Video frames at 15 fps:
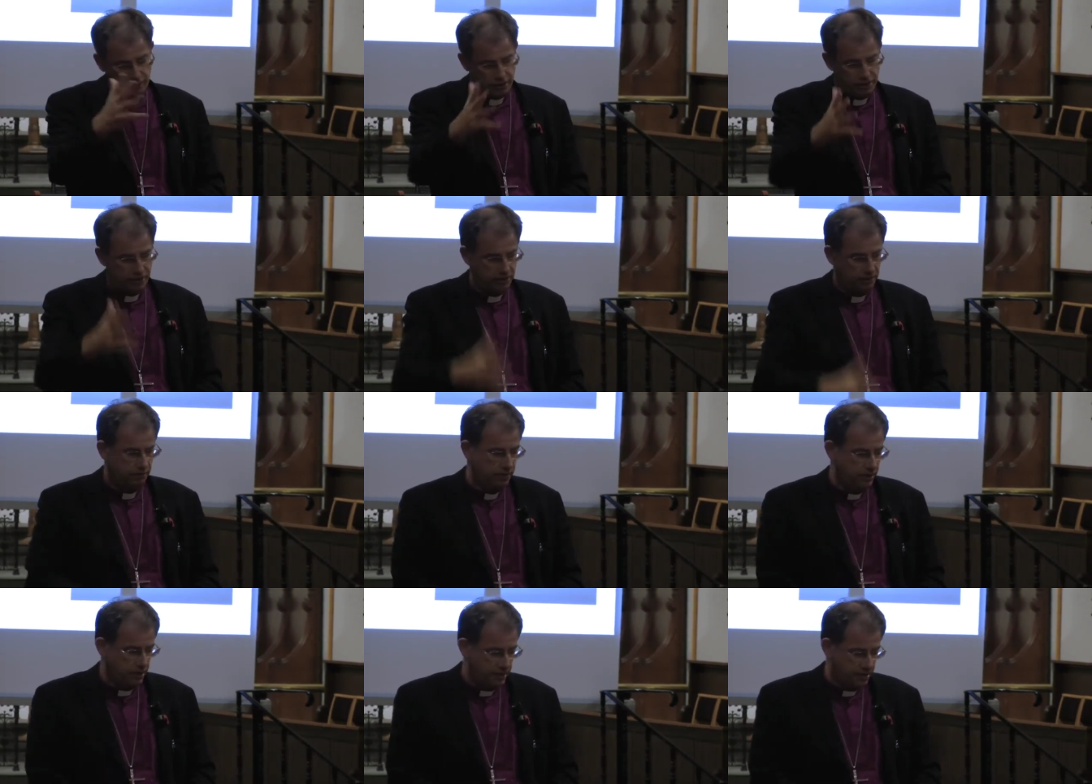with a,
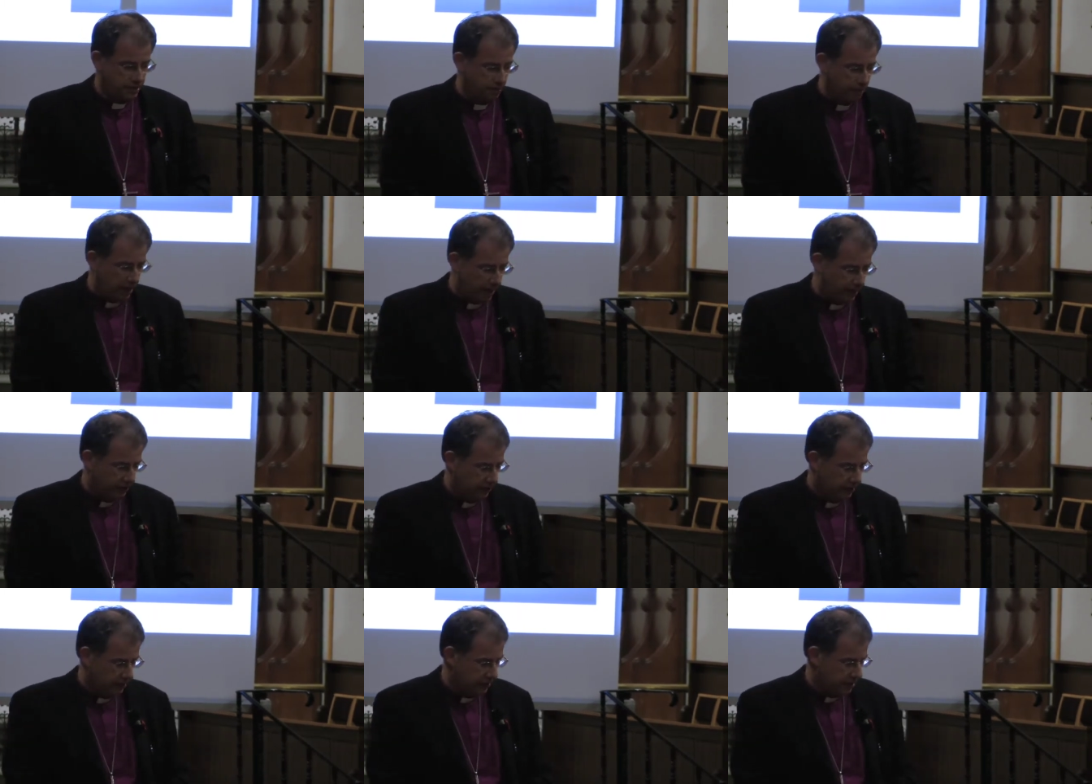with a similar
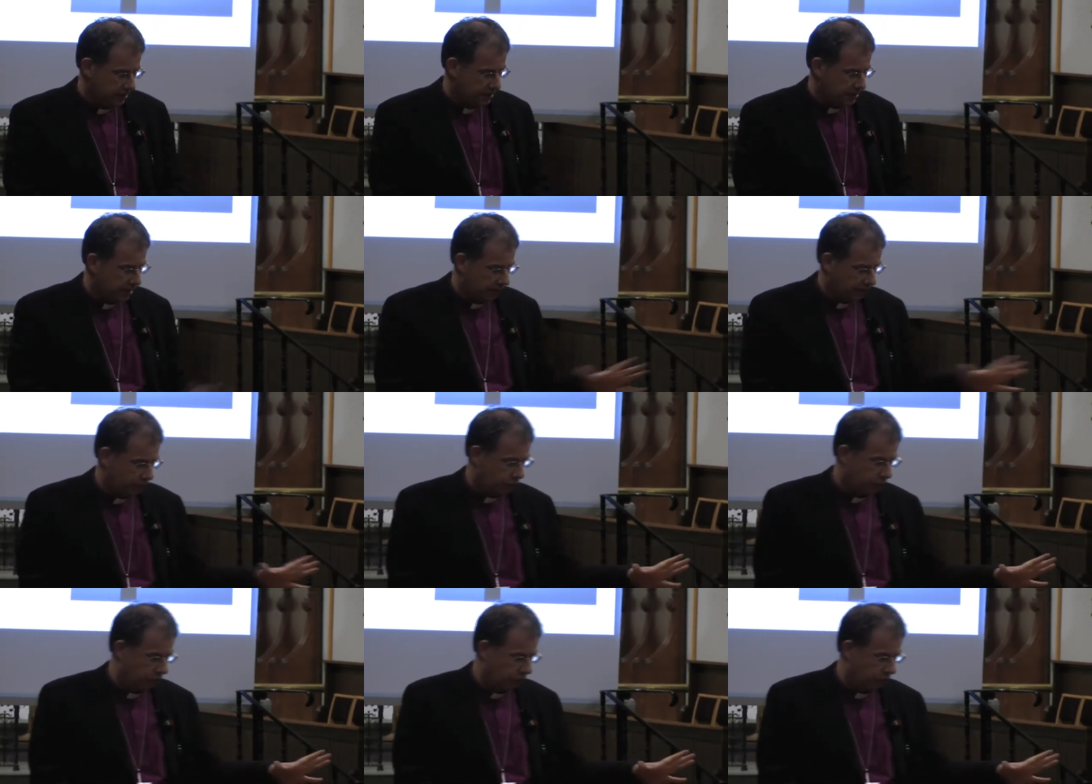set of